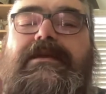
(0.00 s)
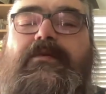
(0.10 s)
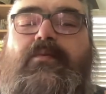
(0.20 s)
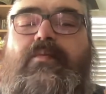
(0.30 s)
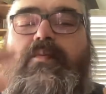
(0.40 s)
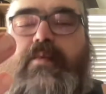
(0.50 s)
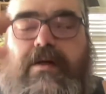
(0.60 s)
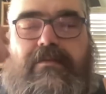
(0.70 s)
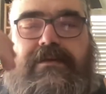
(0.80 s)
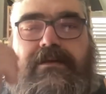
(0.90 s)
and
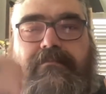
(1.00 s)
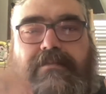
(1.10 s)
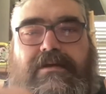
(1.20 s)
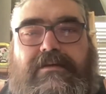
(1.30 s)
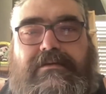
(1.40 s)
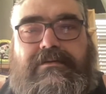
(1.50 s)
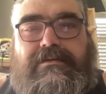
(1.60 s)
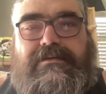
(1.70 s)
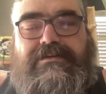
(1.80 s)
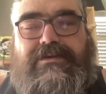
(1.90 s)
welcome
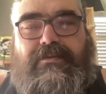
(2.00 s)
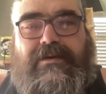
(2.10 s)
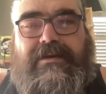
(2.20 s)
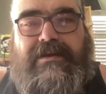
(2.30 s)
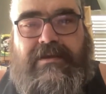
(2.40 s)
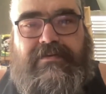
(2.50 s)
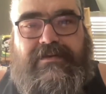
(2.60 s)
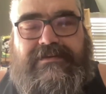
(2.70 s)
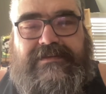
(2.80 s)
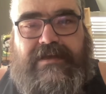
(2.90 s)
to
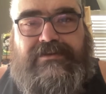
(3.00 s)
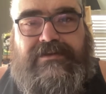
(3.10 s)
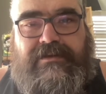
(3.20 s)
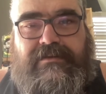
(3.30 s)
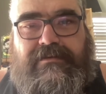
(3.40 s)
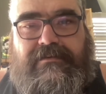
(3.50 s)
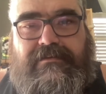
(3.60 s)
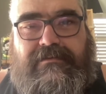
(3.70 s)
another session